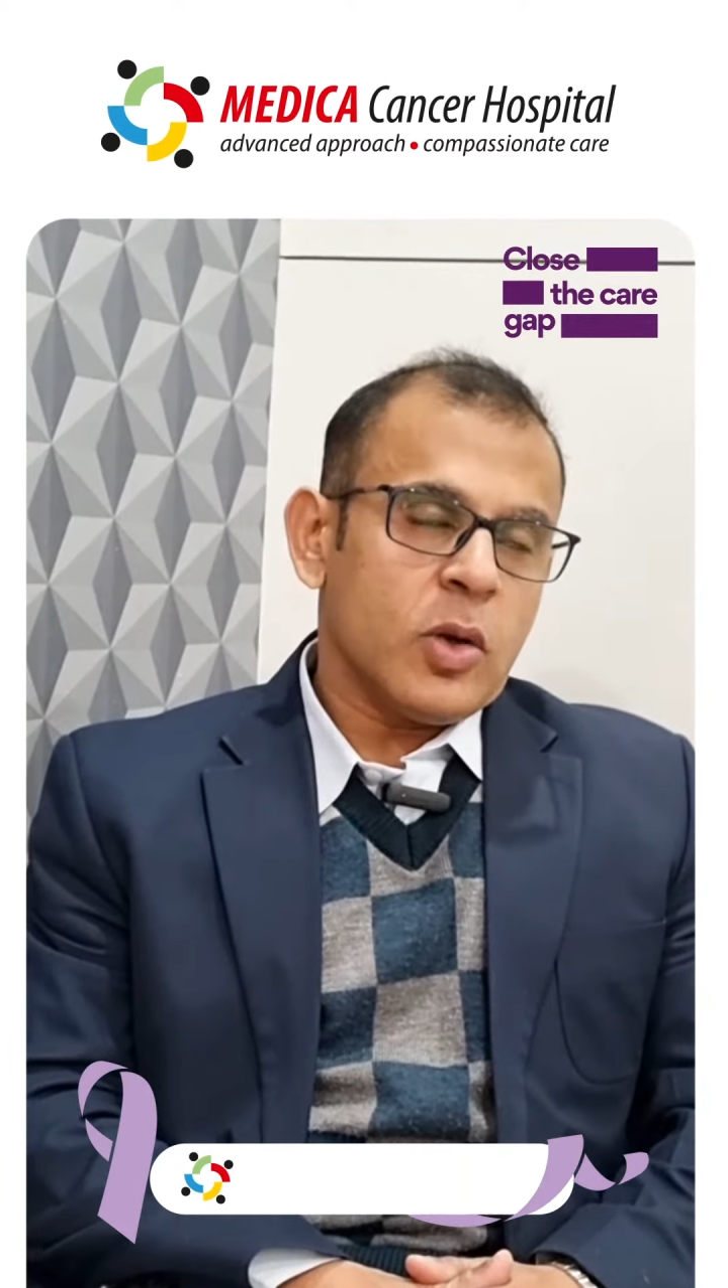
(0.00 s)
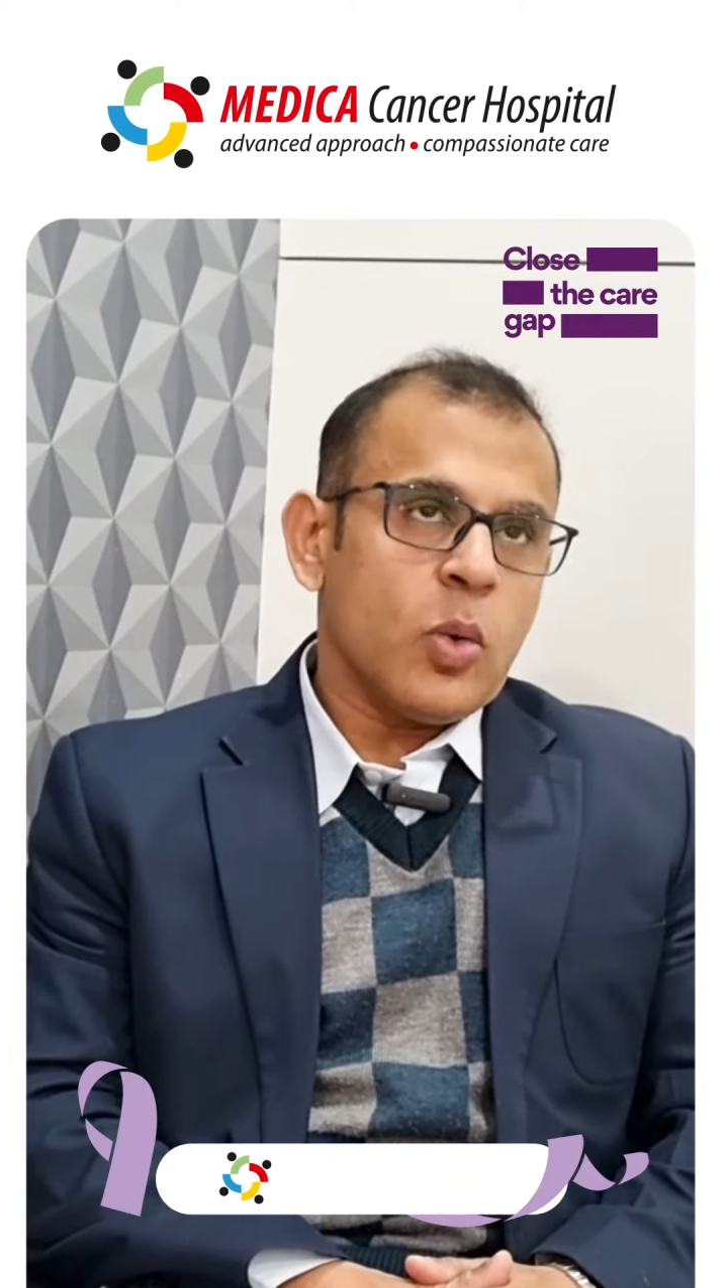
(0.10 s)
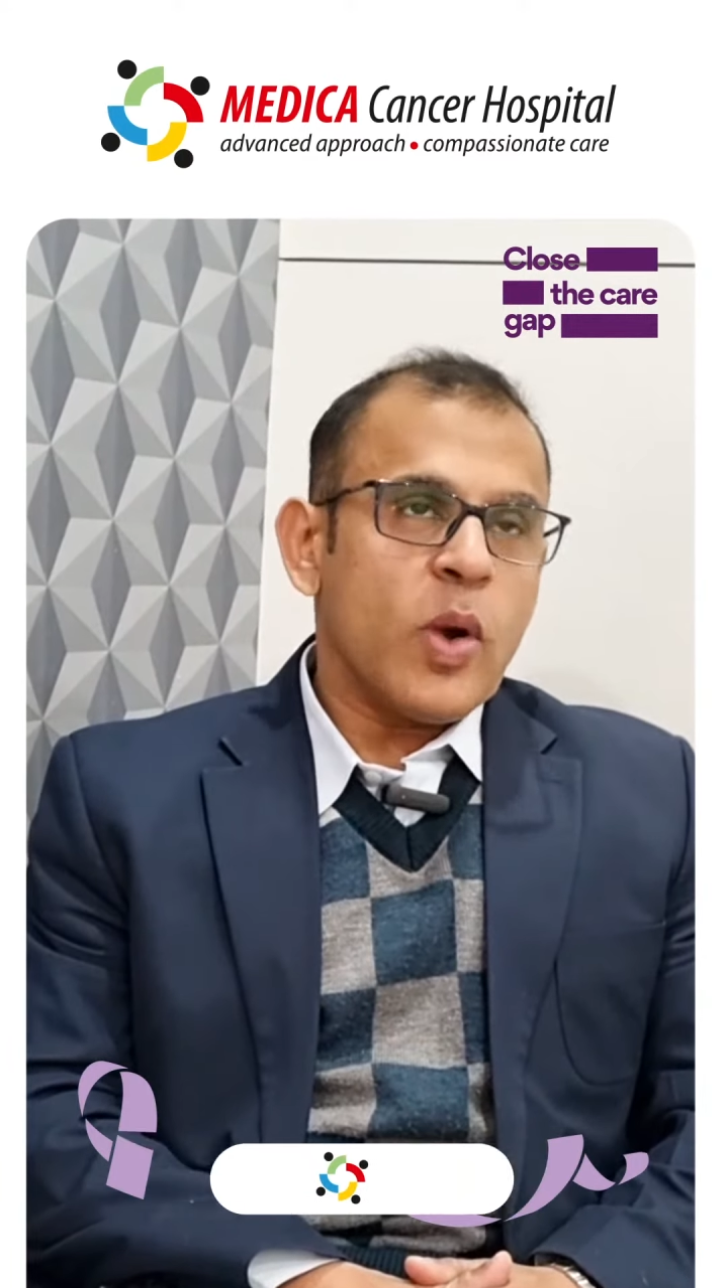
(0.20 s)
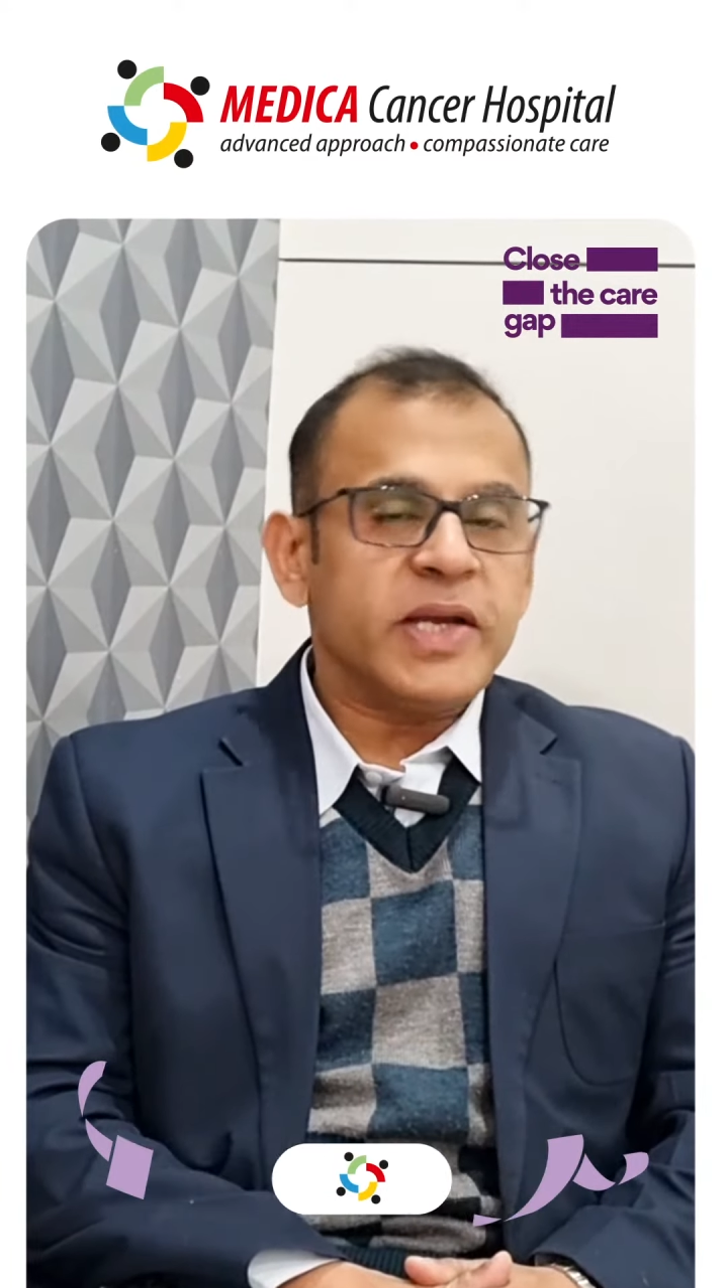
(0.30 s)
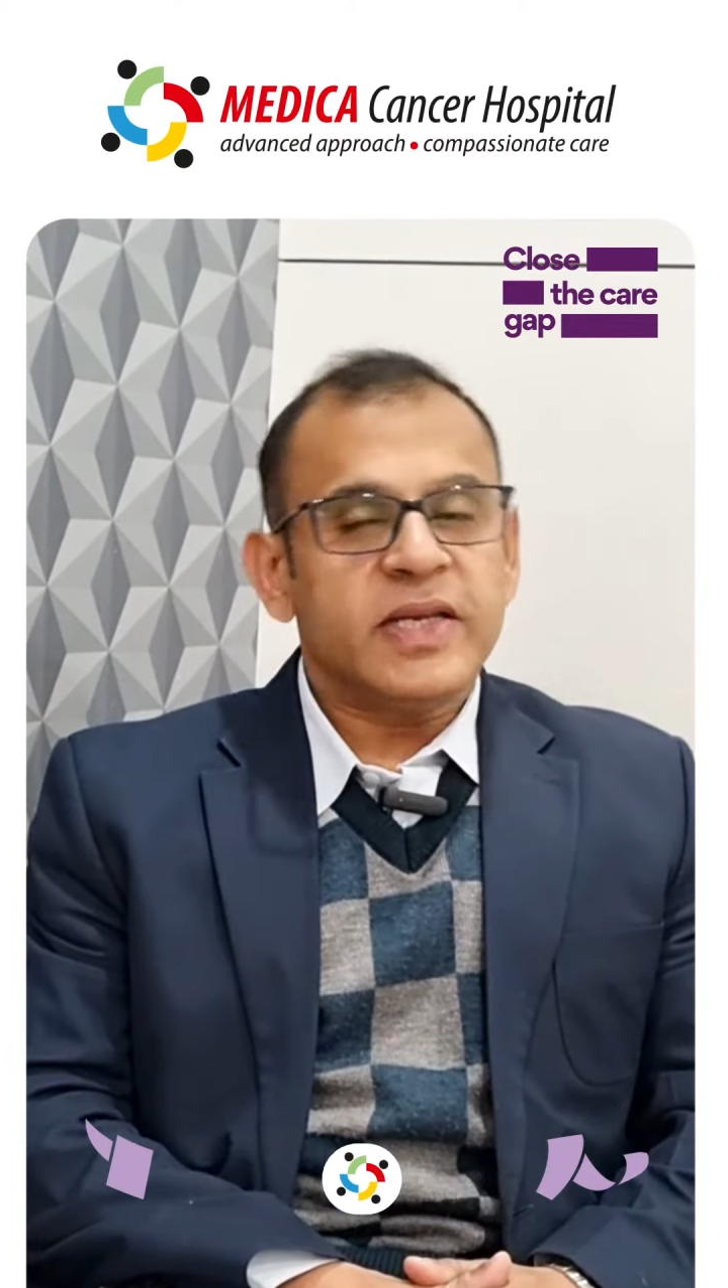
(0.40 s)

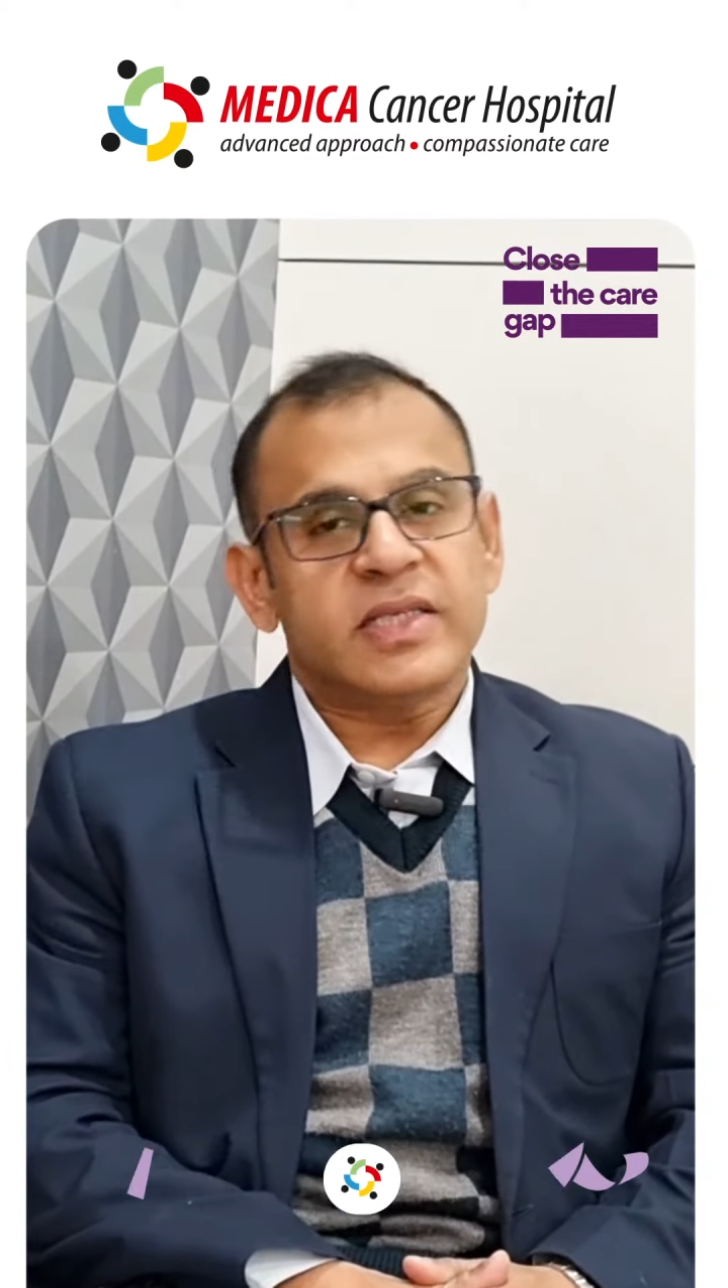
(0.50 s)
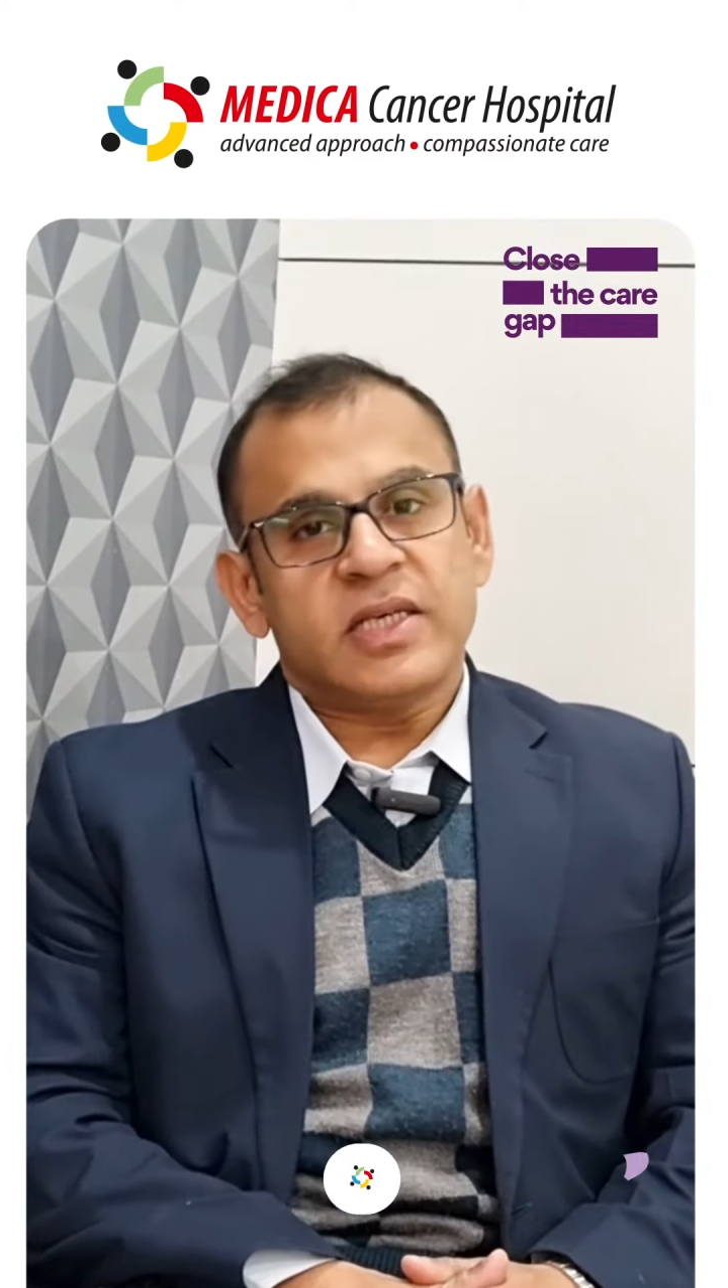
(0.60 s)
white is